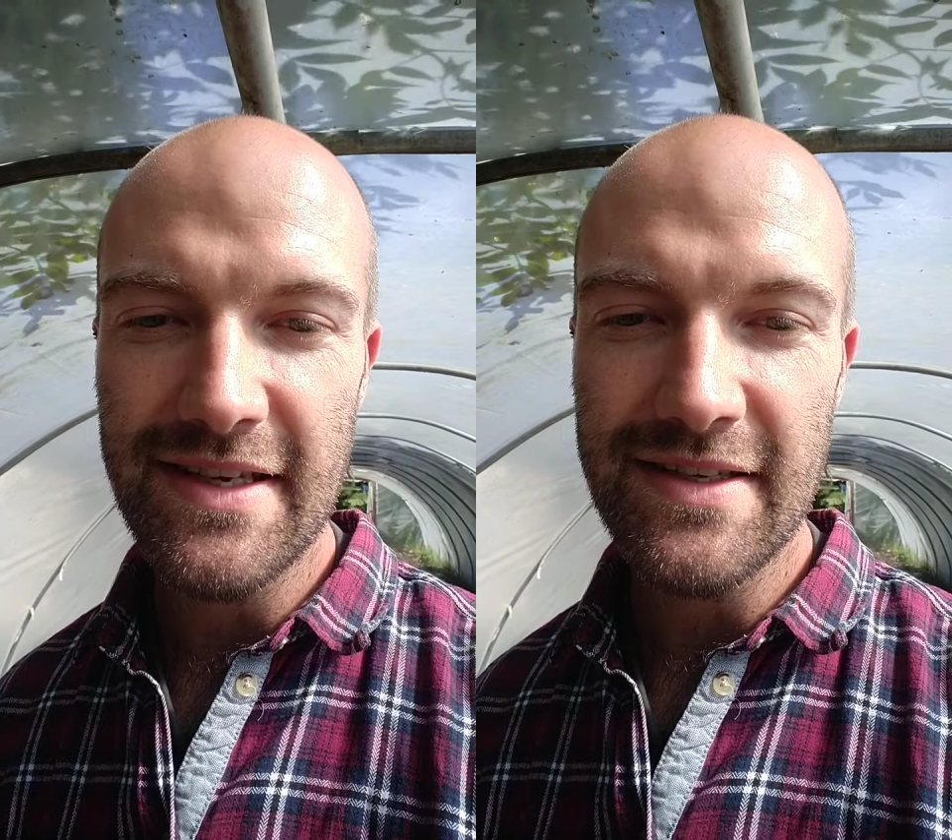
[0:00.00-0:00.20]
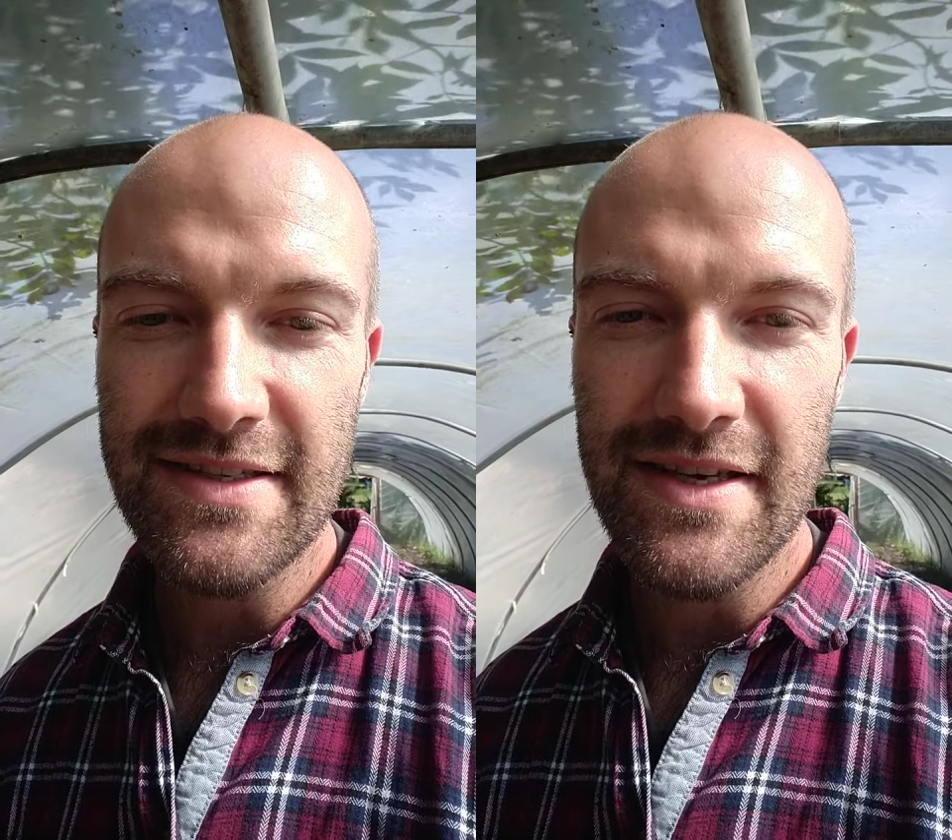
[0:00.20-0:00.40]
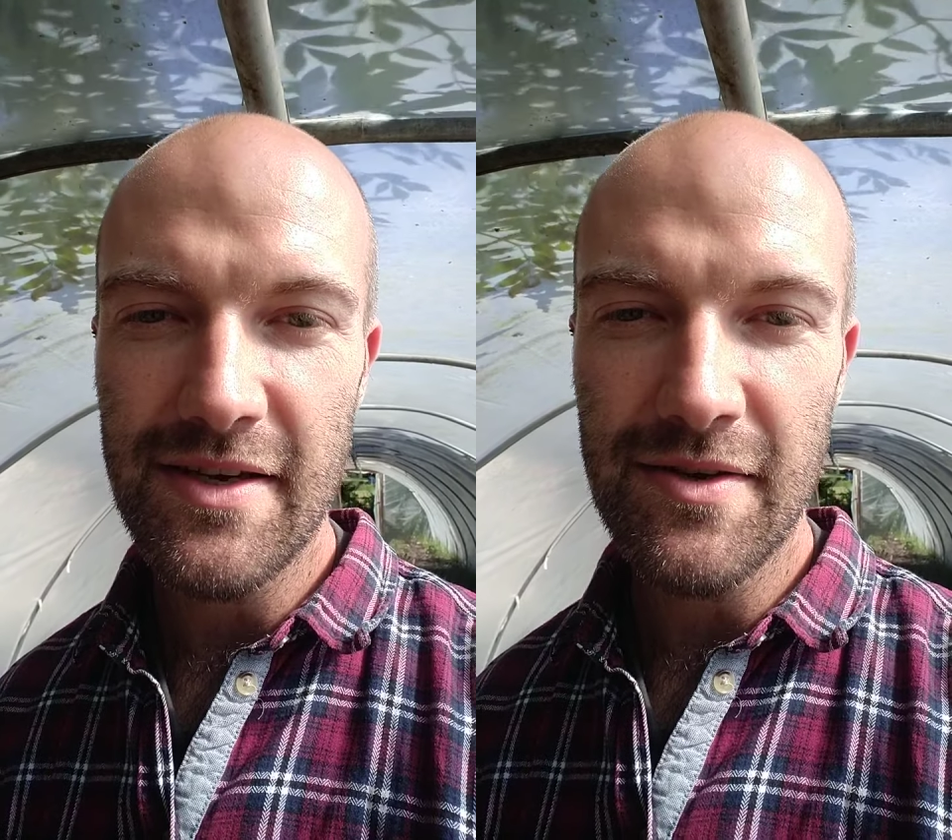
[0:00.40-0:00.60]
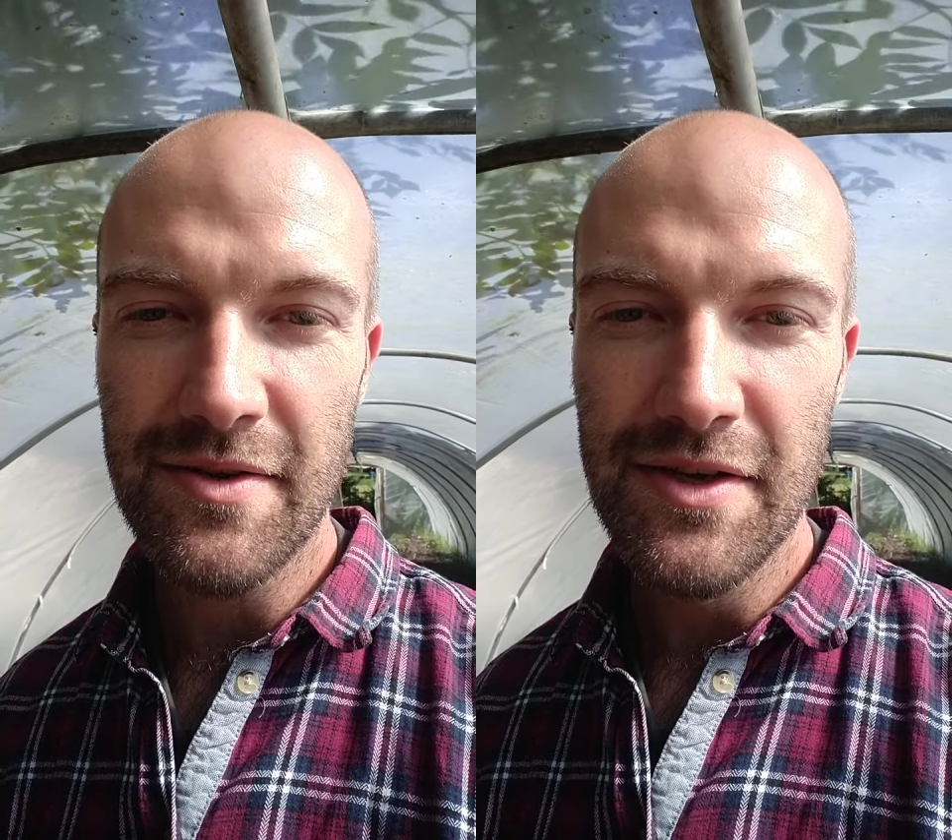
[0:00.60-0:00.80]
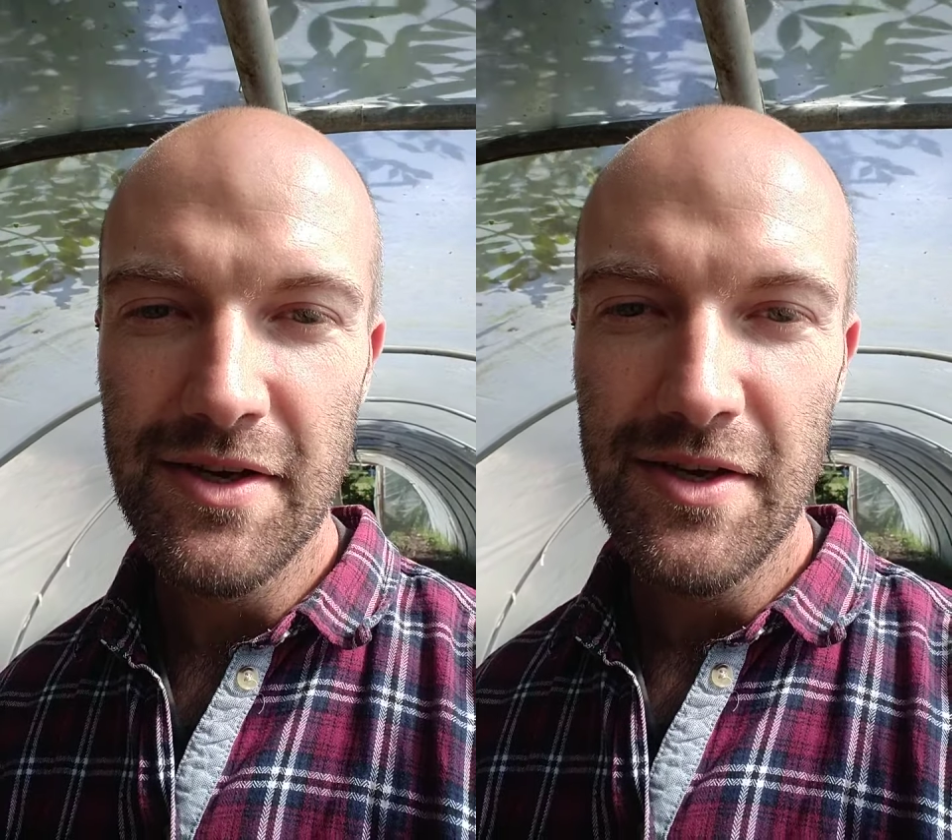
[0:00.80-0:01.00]
and
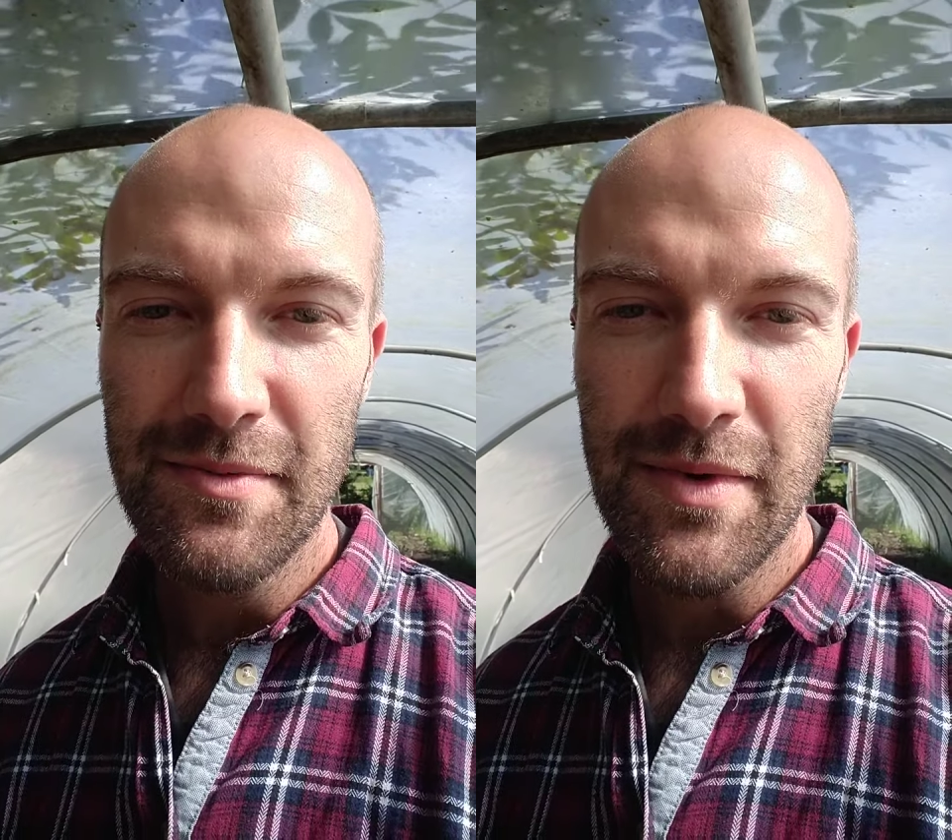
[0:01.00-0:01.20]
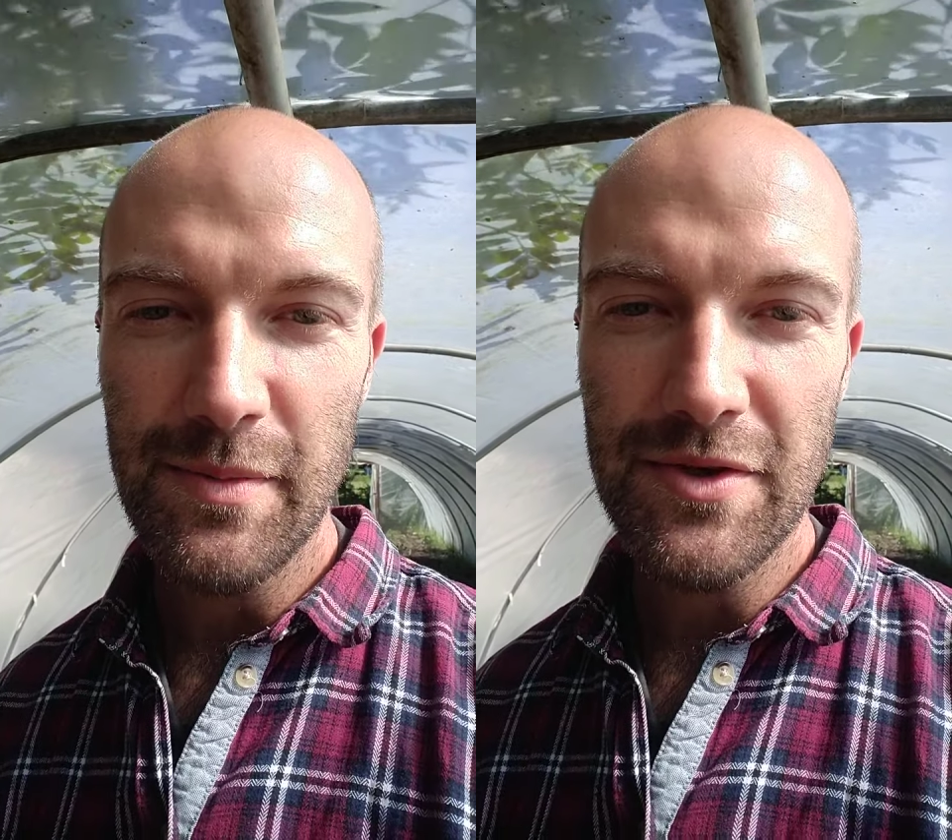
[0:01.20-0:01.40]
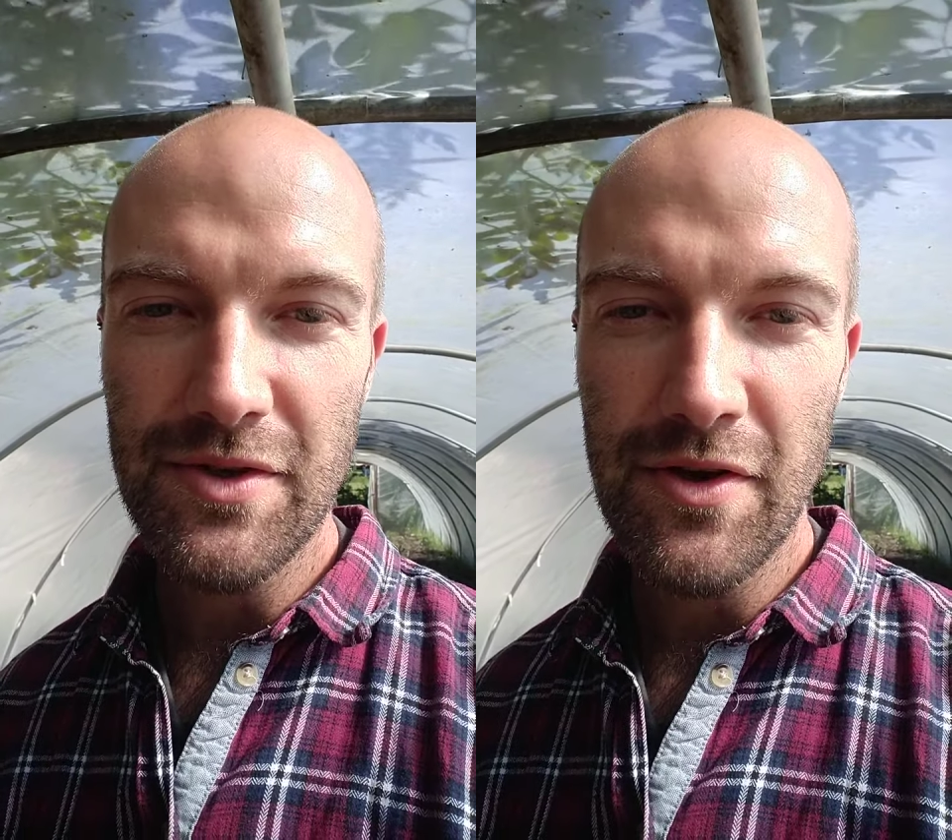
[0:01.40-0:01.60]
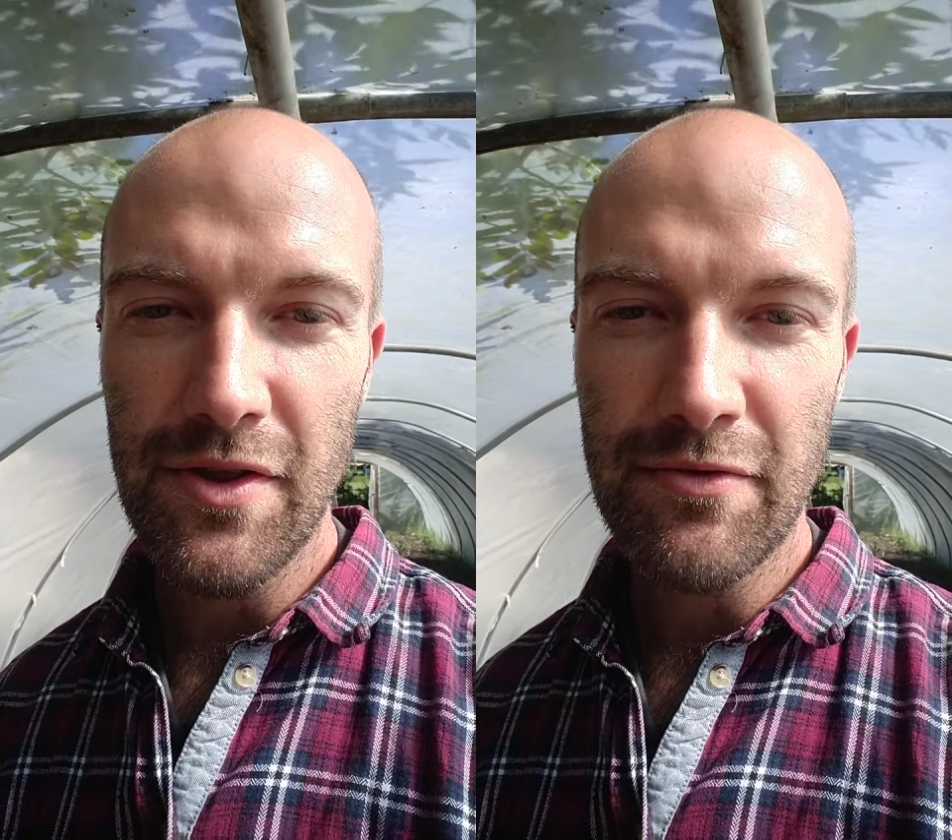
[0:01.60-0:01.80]
maybe show you the